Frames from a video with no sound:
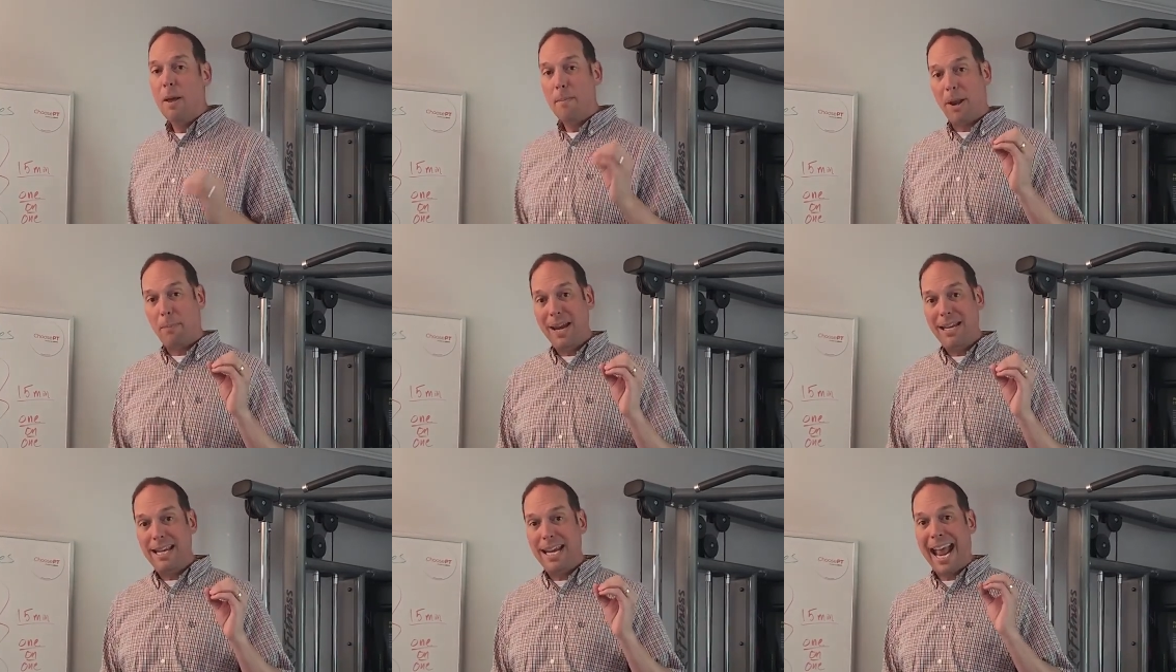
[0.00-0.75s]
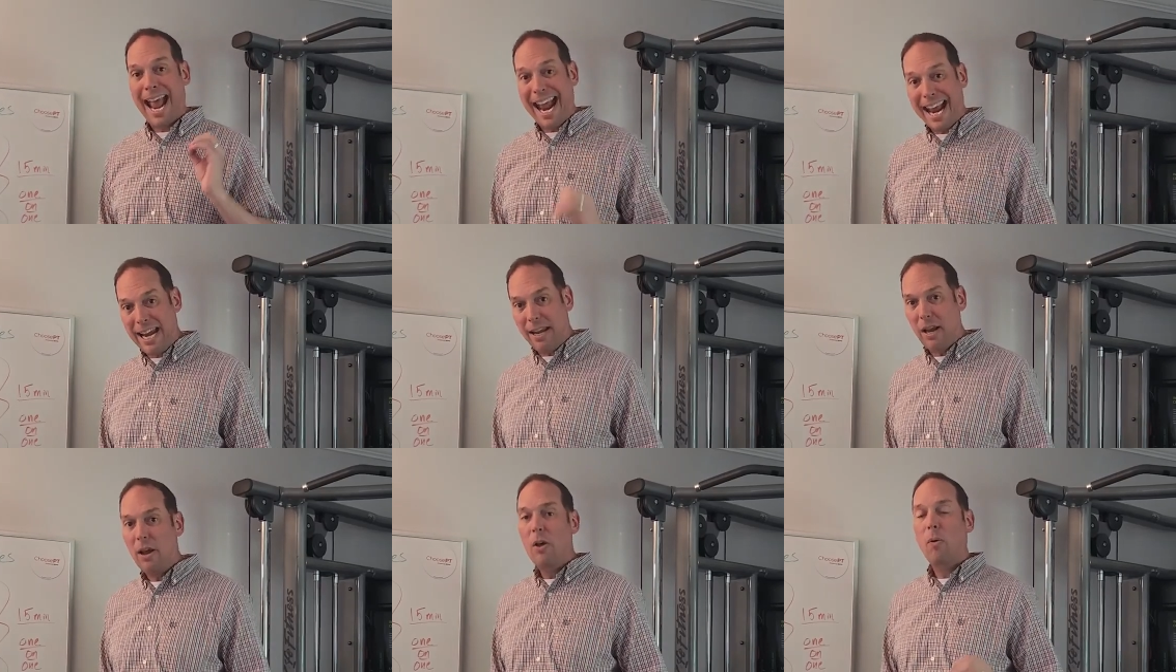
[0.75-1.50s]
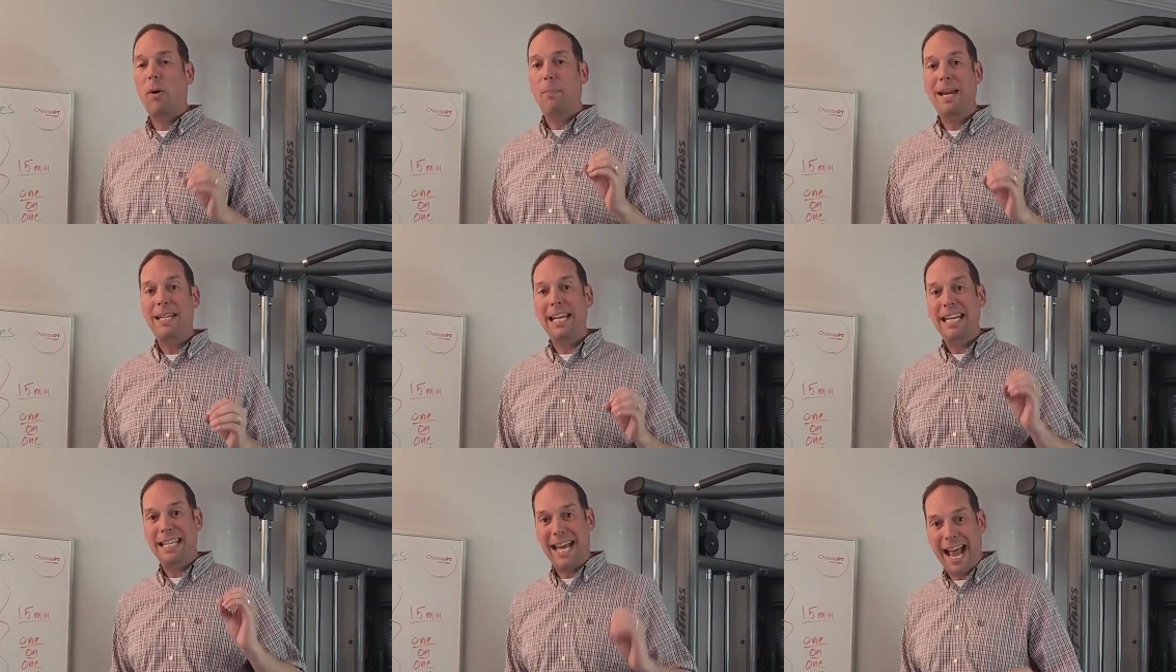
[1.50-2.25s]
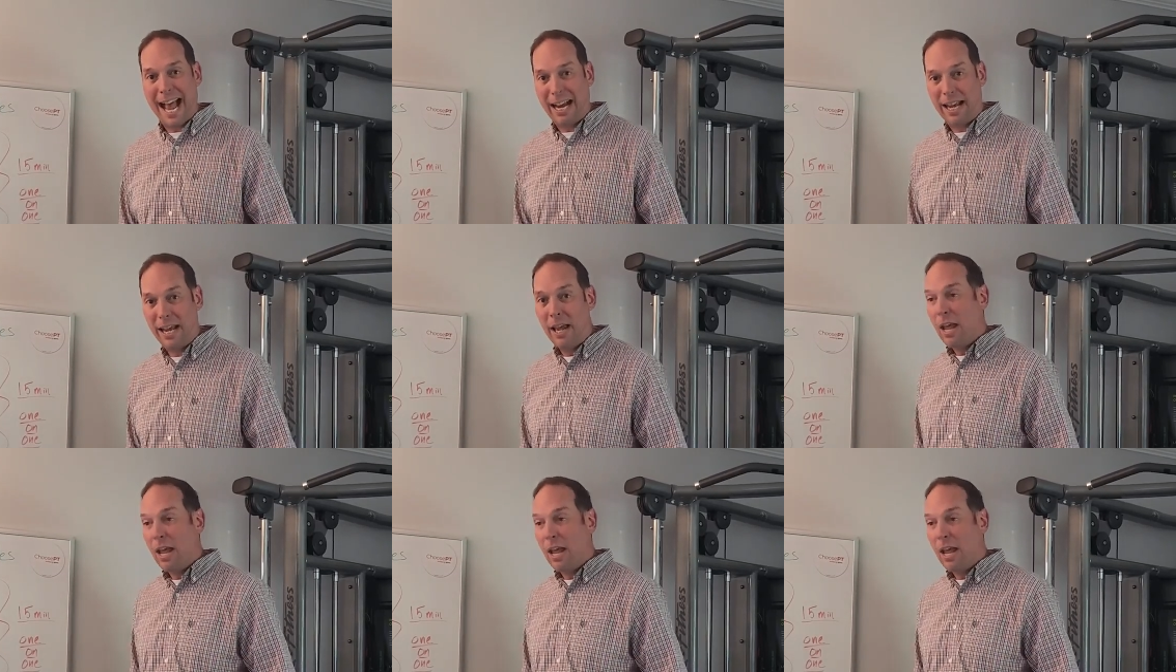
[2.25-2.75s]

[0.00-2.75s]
but a PT aide or PT tech,